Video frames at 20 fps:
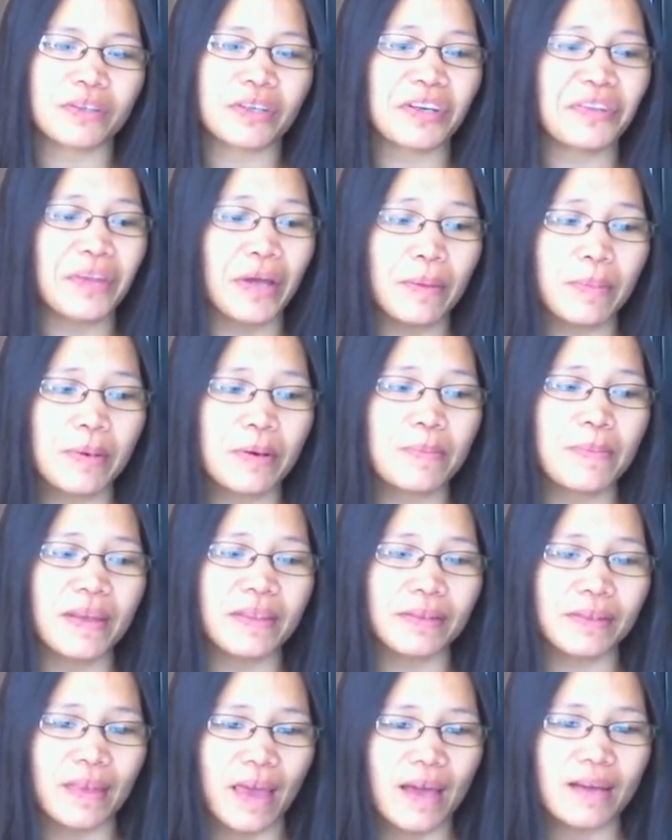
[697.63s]
I never been
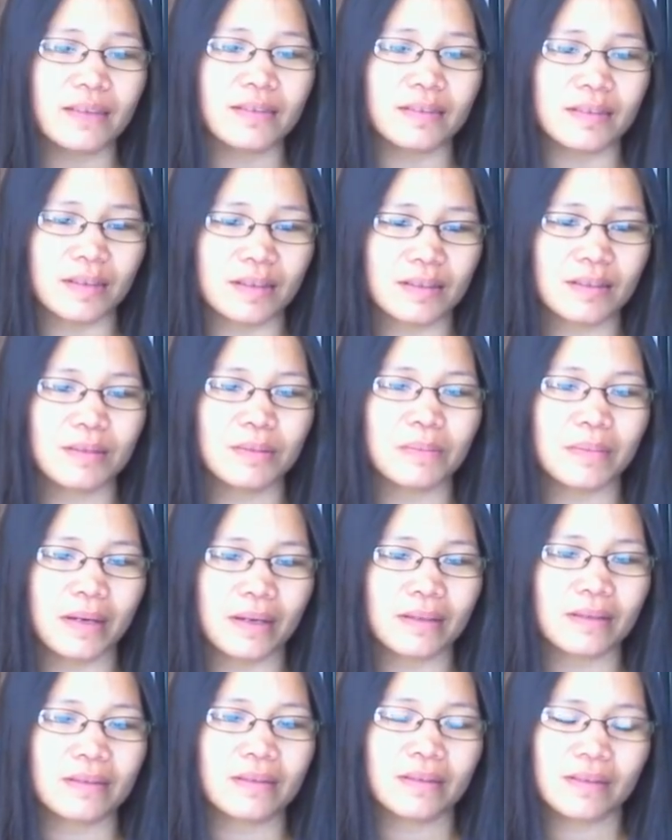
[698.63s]
Texas, but
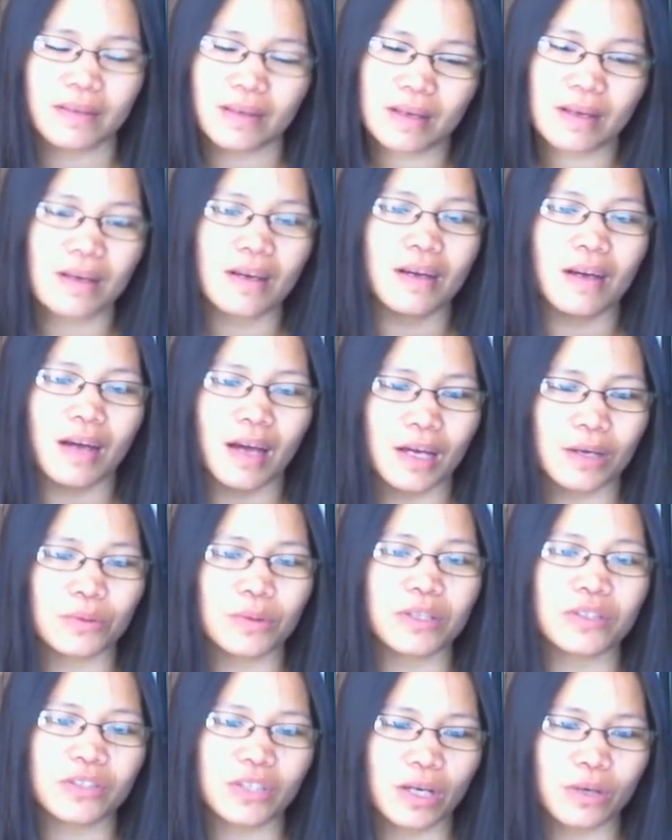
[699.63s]
I
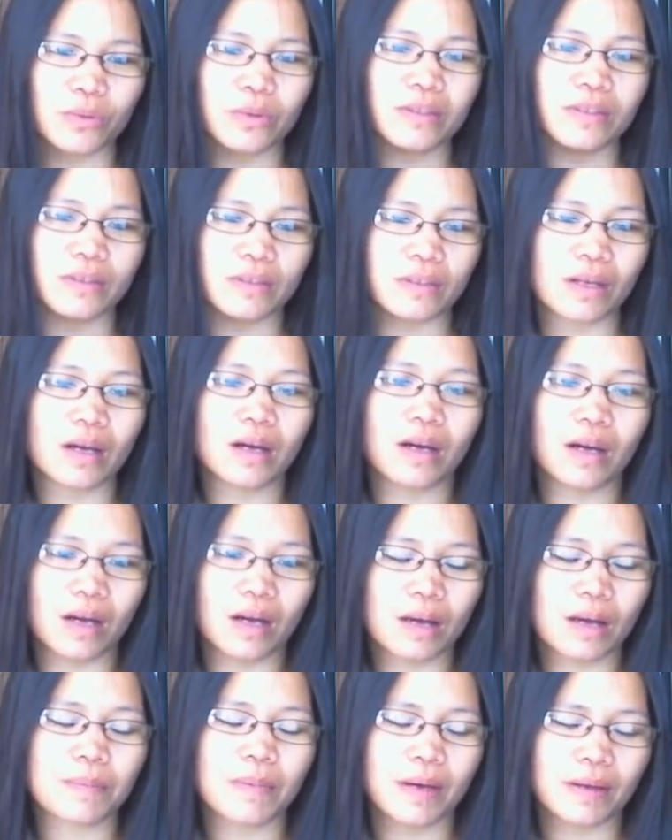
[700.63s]
wish
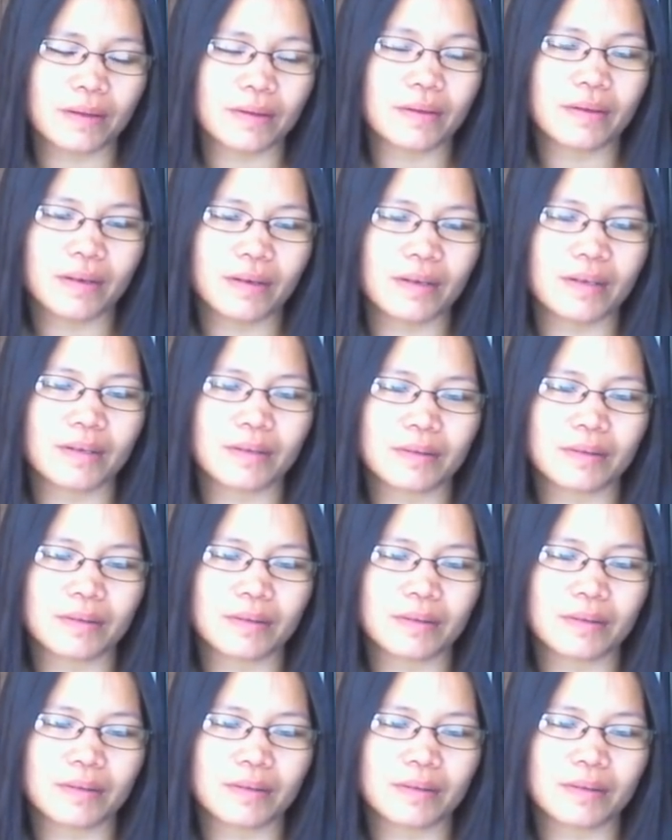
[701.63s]
I've been there.